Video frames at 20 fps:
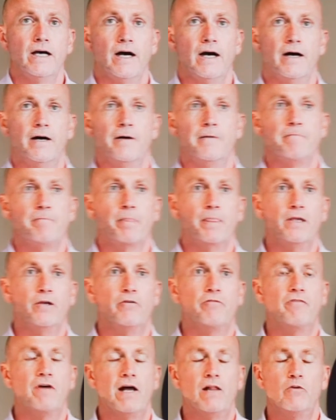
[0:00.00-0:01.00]
Um,
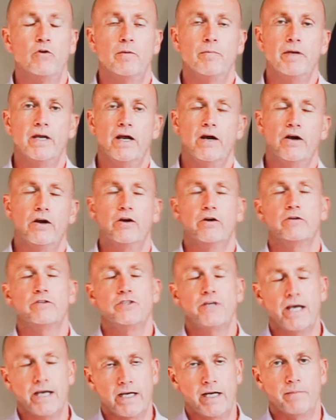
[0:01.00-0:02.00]
your follow up care, your
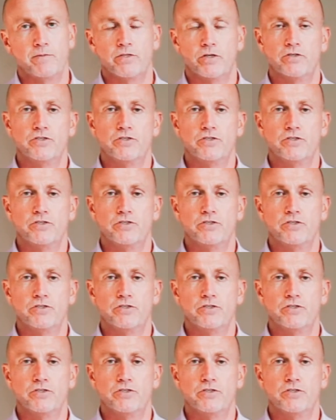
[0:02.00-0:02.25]
checkups